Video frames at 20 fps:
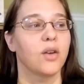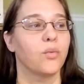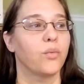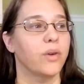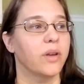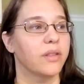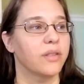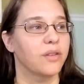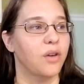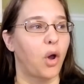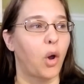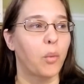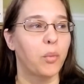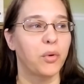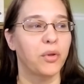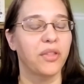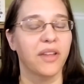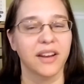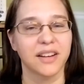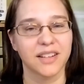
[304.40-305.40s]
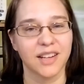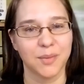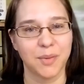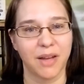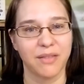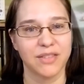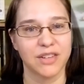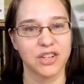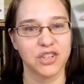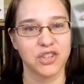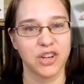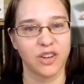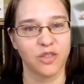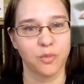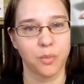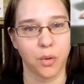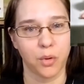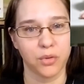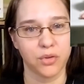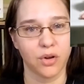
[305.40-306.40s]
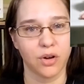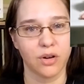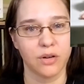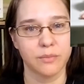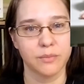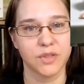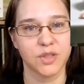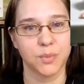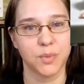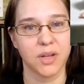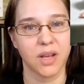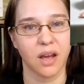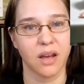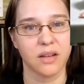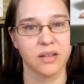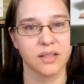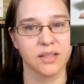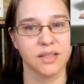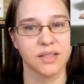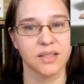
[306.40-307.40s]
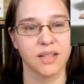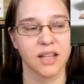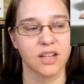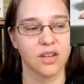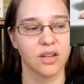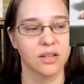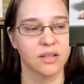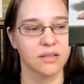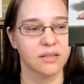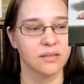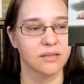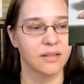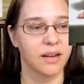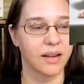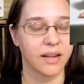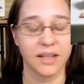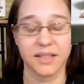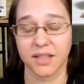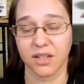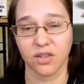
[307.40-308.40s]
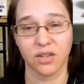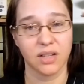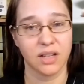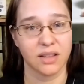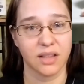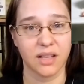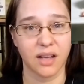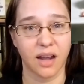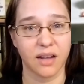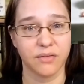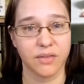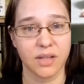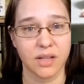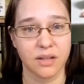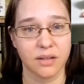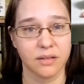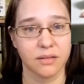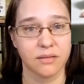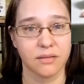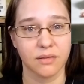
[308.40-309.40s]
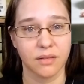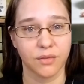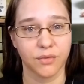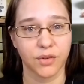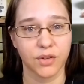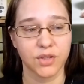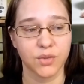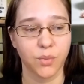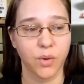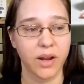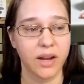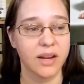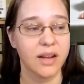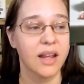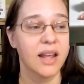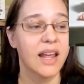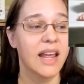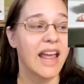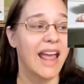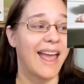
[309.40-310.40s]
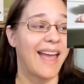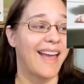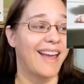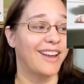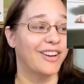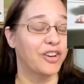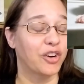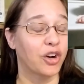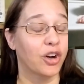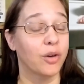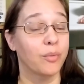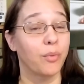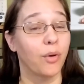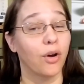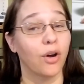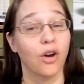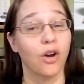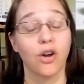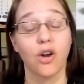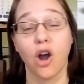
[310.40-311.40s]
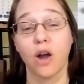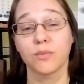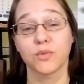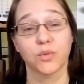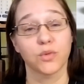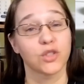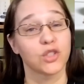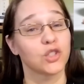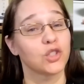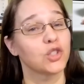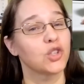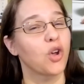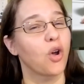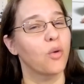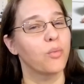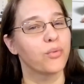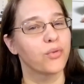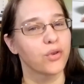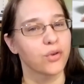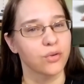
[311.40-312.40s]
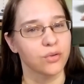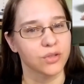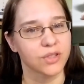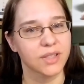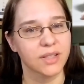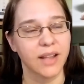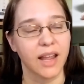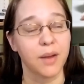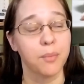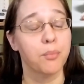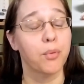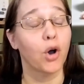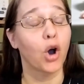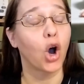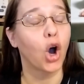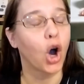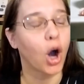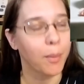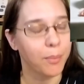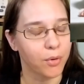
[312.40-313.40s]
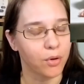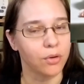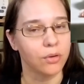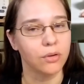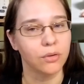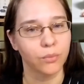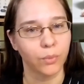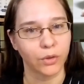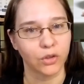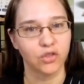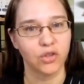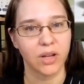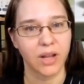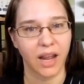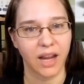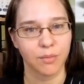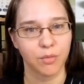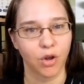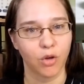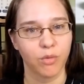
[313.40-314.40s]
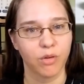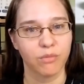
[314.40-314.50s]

With Opal, they ended up having to shave both arms because they couldn't, I guess they couldn't get the IV in the first way and her her arms were so bruised, like purple when she came home.